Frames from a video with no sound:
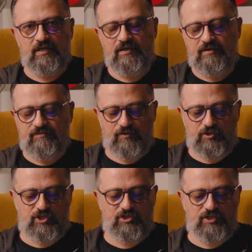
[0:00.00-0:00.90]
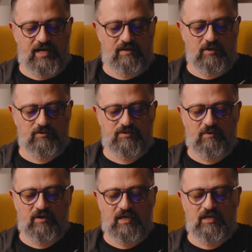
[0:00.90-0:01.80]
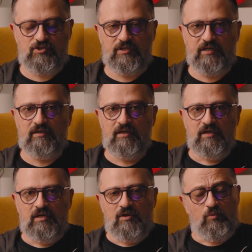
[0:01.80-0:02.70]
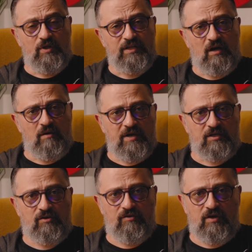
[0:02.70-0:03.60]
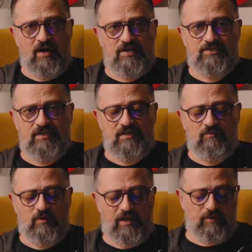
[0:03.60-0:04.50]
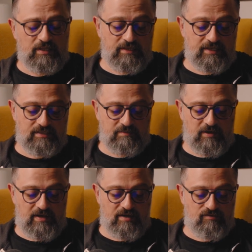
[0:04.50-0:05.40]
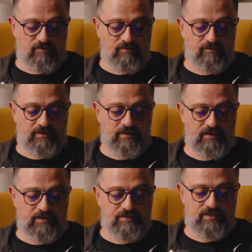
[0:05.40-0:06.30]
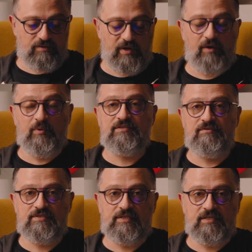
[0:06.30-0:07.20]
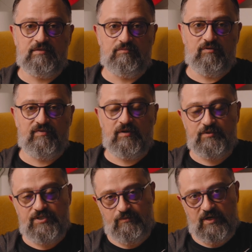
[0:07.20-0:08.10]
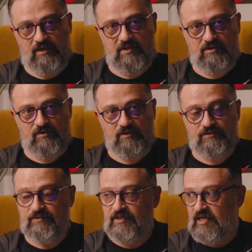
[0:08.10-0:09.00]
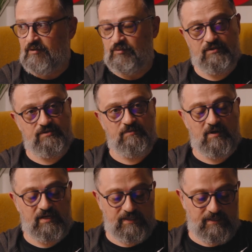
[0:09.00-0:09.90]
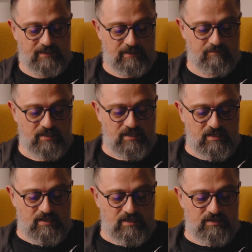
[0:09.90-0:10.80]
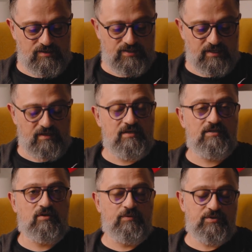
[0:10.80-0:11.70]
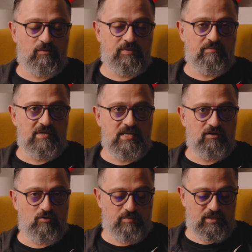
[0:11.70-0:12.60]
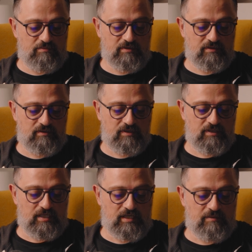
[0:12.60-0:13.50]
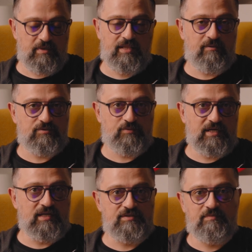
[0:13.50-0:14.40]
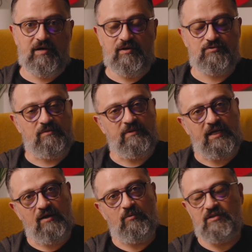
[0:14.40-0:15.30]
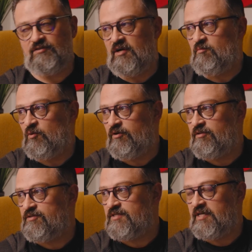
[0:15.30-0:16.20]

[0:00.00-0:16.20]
a chit chat about SparkEngine, and really caught my curiosity. And what I really liked about Andrew is when I went to his LinkedIn profile, which I recommend you all do, and connect with a smart guy like him, is he's always open to meeting new people. That was written in his bio. So I'm like, I want to talk more to this